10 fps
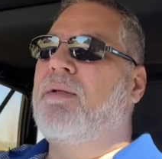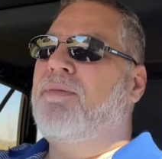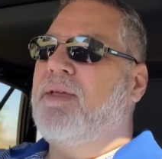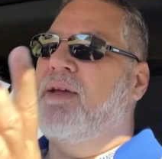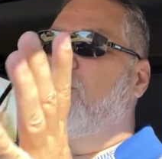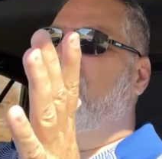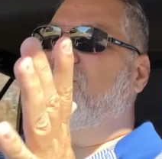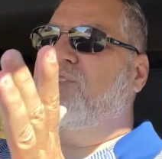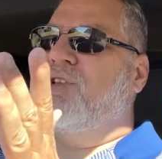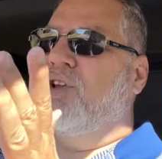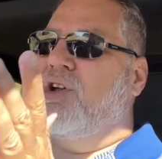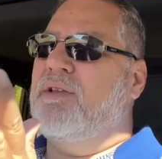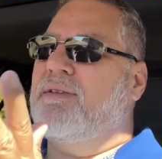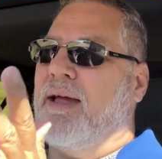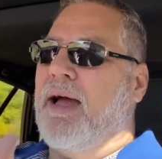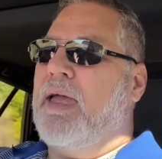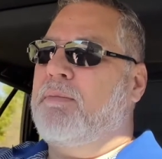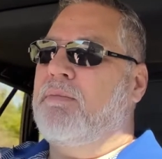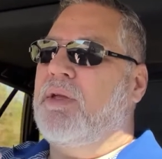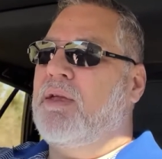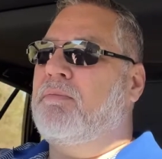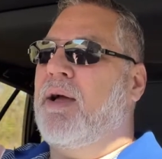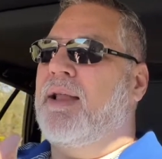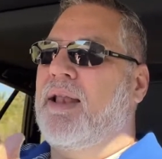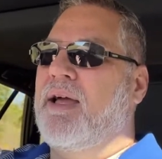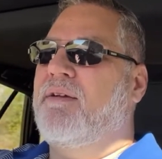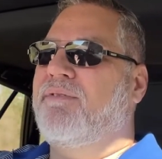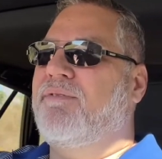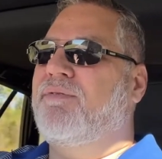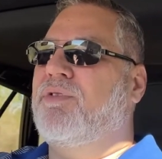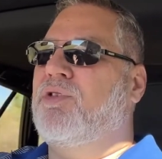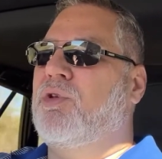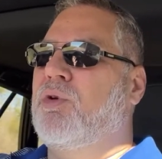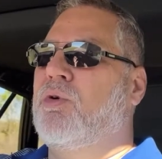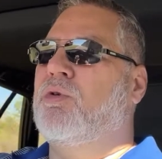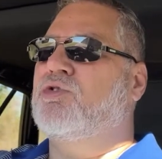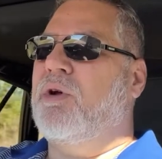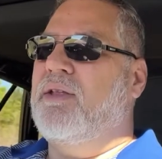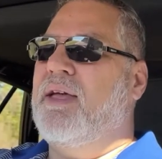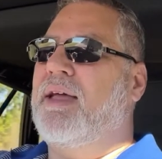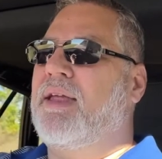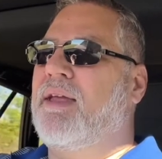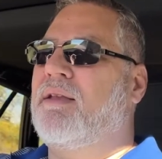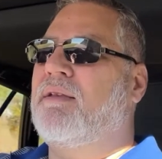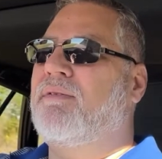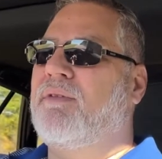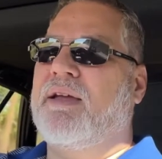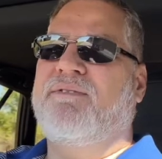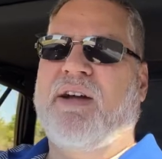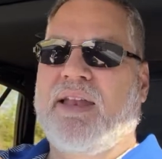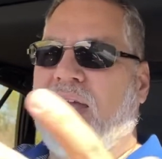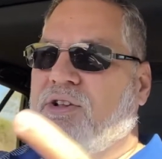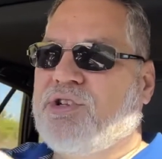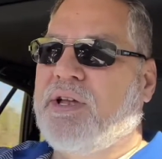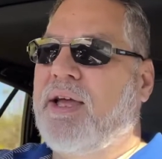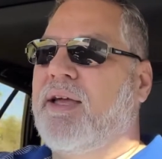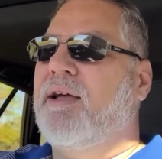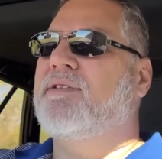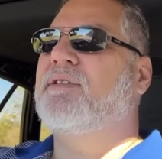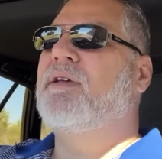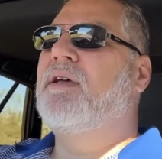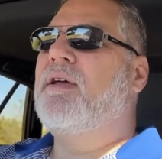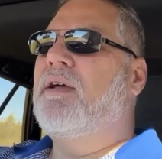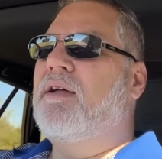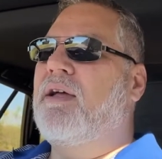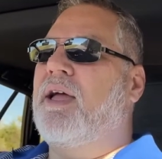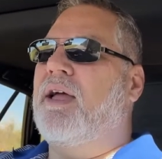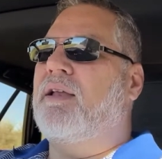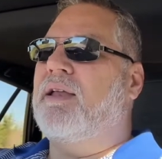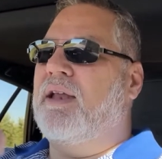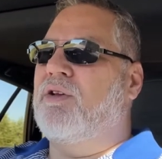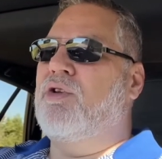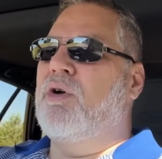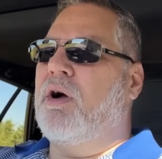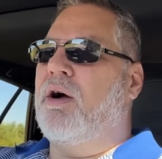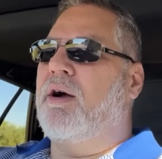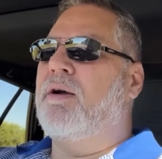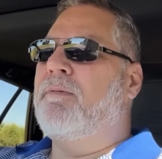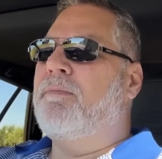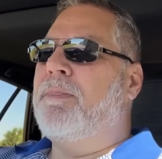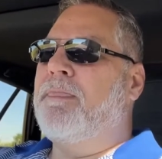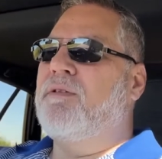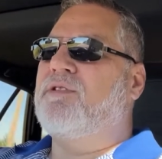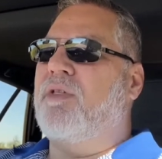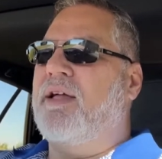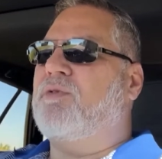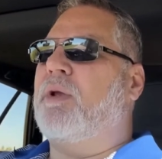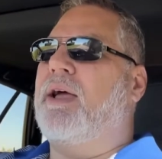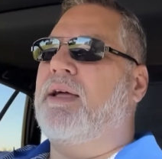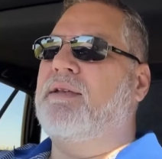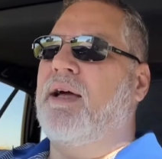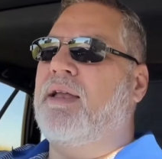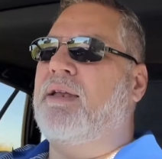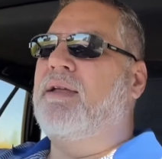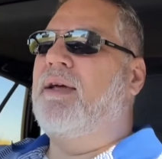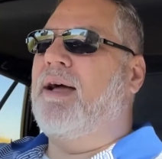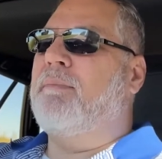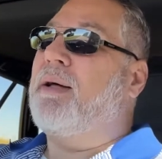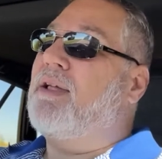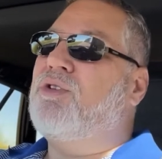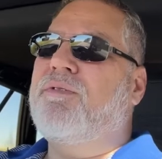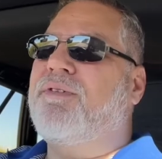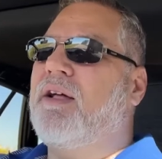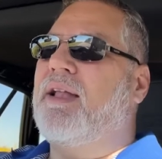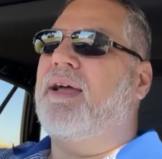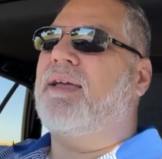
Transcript: It was just a good time in my life to trade that in, like financially, I guess, and get a new car. So that's what I had done. But I do feel like